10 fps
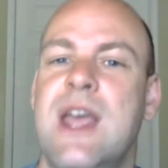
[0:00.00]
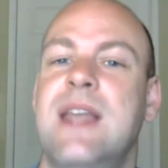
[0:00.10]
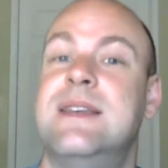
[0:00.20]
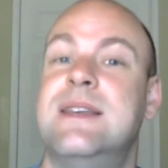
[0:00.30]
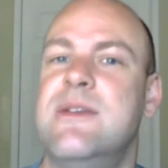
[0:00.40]

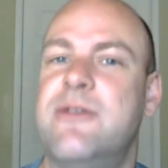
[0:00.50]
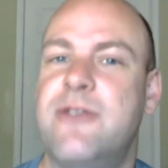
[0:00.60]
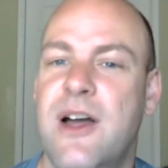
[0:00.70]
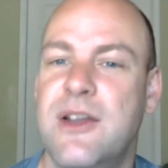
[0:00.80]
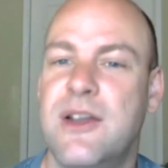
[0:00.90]

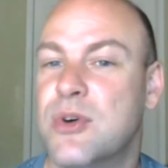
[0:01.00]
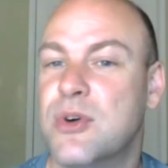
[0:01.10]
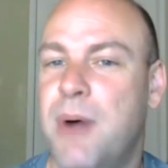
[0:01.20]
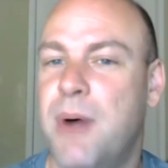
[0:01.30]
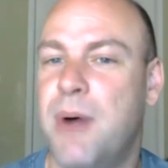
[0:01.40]
defund or
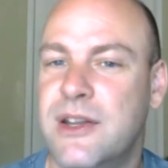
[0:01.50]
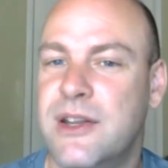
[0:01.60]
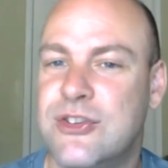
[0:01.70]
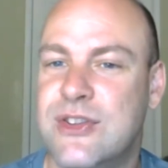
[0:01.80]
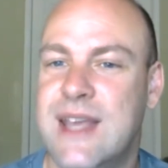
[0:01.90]

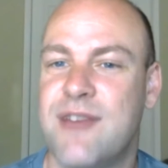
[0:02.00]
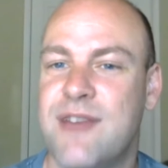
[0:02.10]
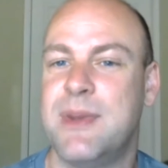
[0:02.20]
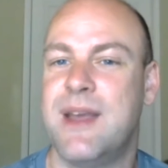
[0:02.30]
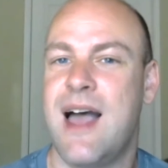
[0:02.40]
abolish the
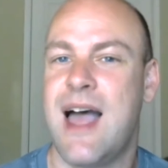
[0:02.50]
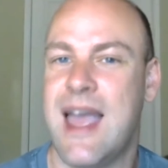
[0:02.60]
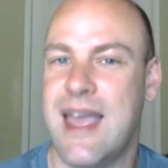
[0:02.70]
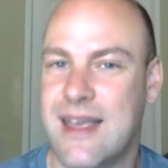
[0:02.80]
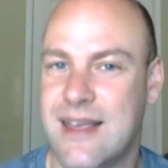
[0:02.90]

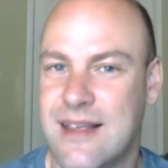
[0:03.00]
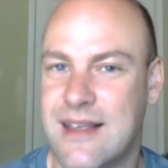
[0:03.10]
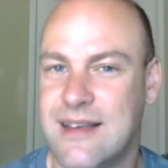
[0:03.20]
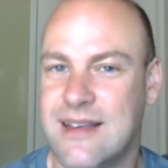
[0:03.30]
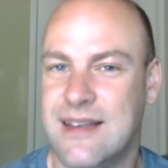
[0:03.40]
FBI.
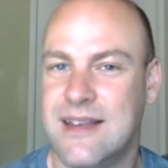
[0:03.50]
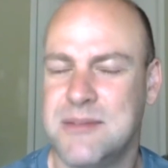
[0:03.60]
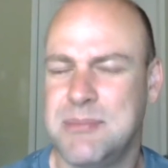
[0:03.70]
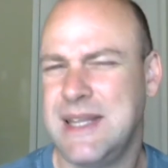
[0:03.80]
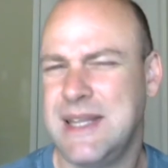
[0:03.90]

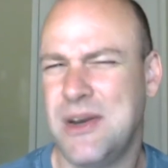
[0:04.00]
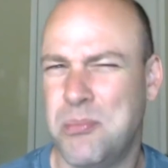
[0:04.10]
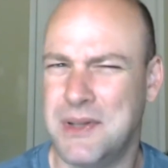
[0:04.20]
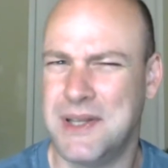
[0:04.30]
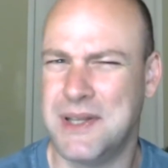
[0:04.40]
But they don't
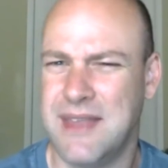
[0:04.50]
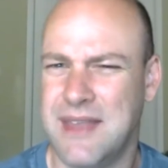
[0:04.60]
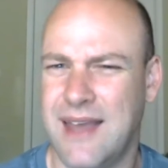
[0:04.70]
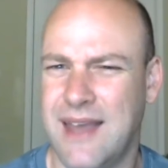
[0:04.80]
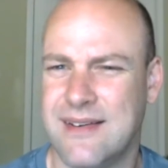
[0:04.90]
believe
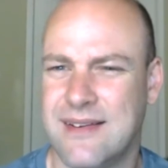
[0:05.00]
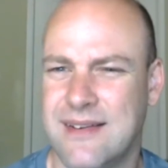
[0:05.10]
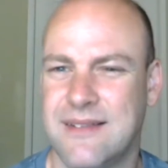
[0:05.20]
that.